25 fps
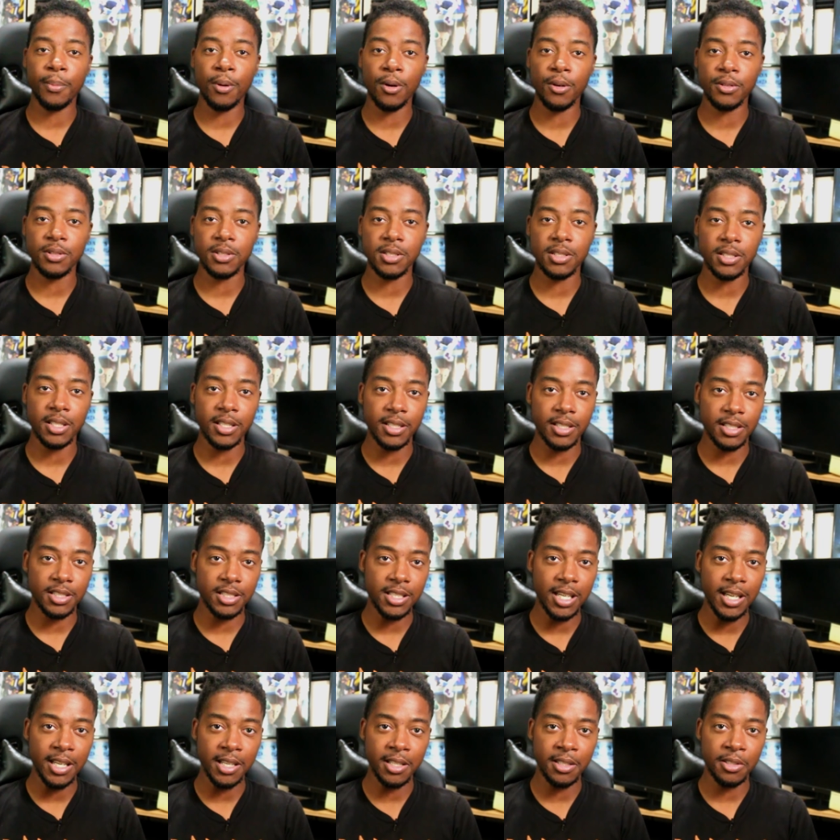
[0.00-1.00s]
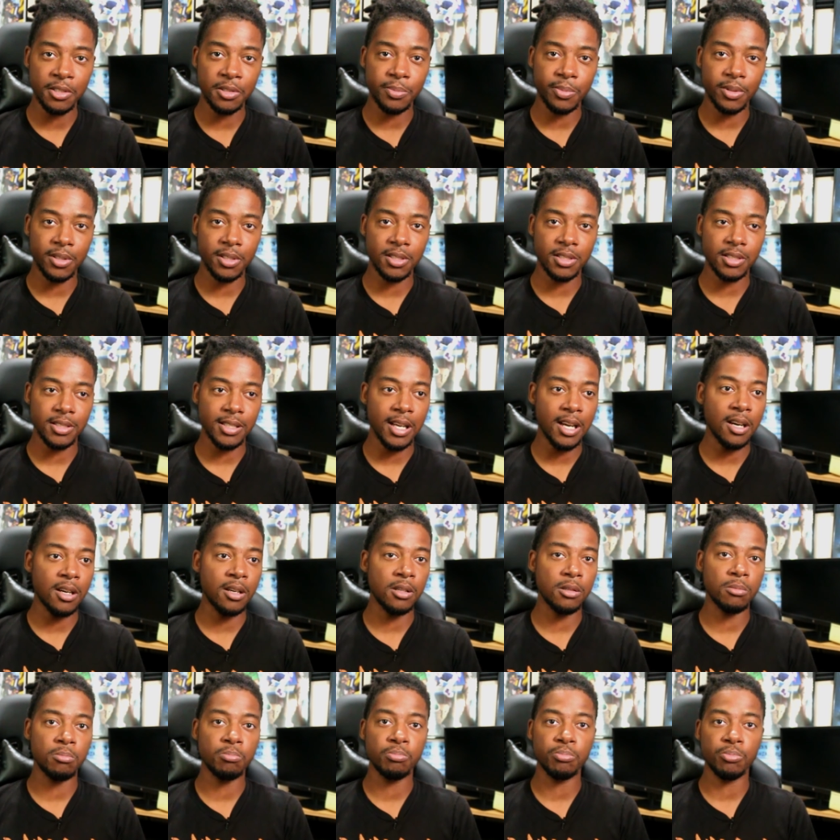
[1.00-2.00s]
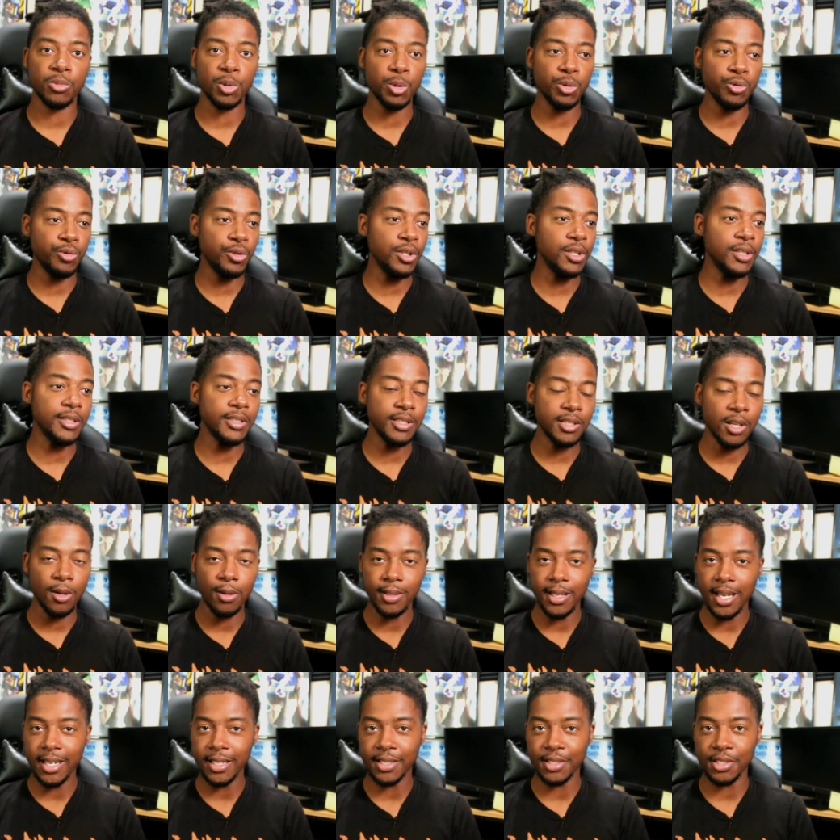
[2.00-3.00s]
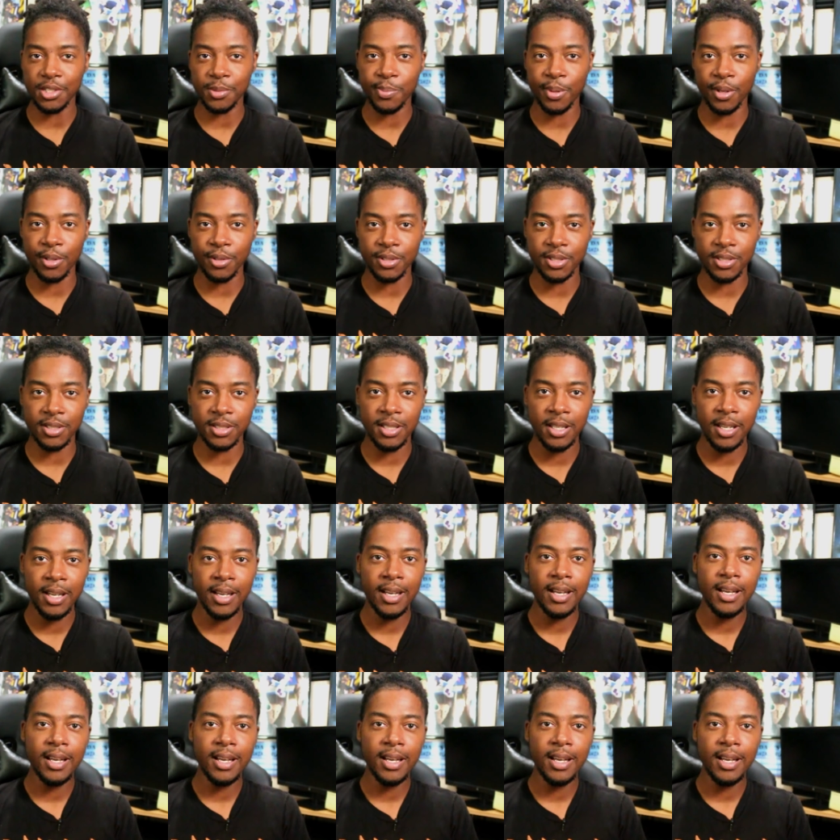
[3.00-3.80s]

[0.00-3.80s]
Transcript: person is gonna change because now you really don't like this person.